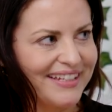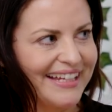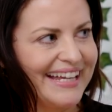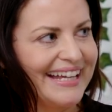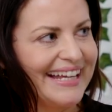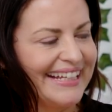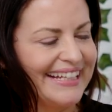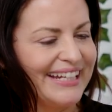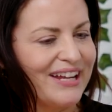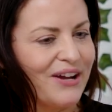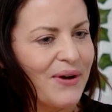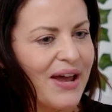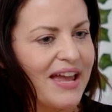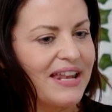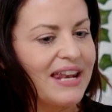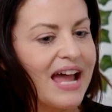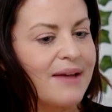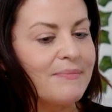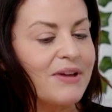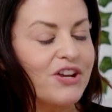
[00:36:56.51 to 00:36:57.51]
Yeah. You know,
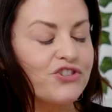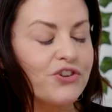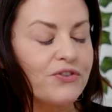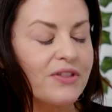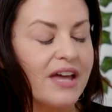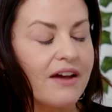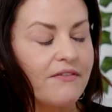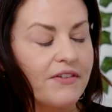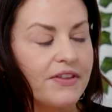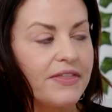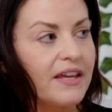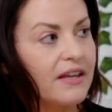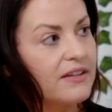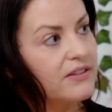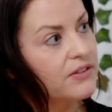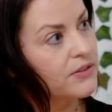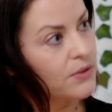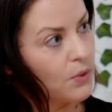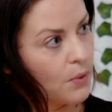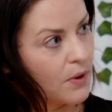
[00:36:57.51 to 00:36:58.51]
and I make sure that everything
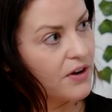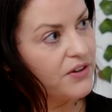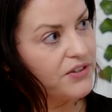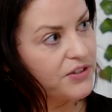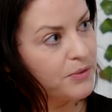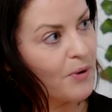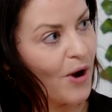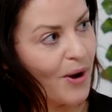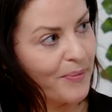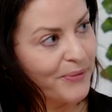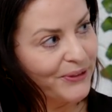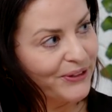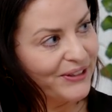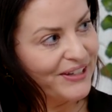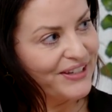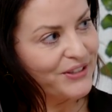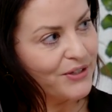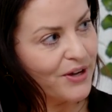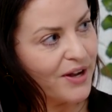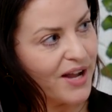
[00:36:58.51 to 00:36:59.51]
is sourced
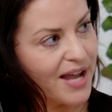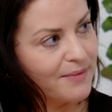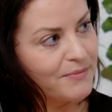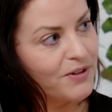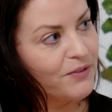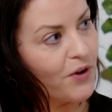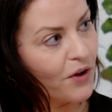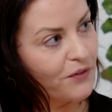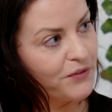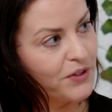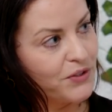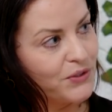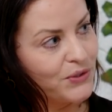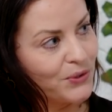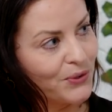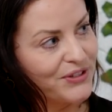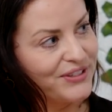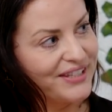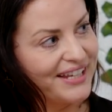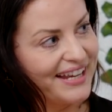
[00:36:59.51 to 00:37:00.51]
properly. So I, I'm involved in
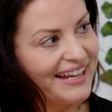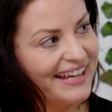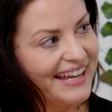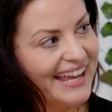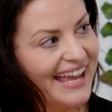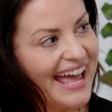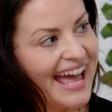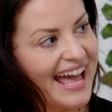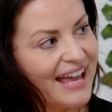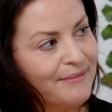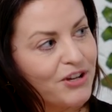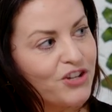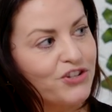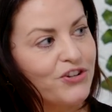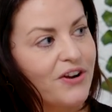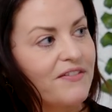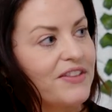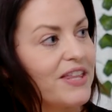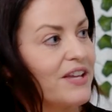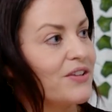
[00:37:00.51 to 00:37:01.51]
sourcing and make
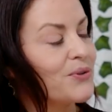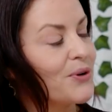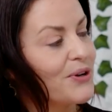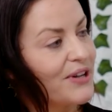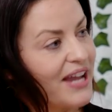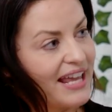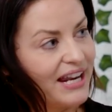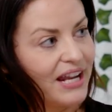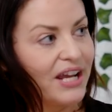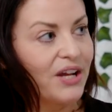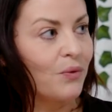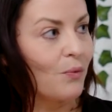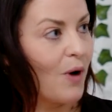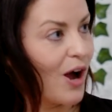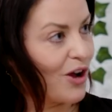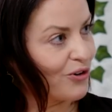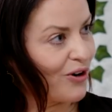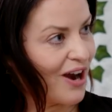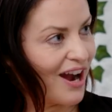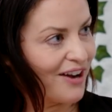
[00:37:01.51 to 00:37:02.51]
sure everything's organic and
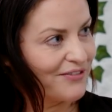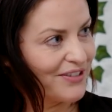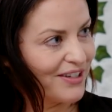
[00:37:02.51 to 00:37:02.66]
wildcraft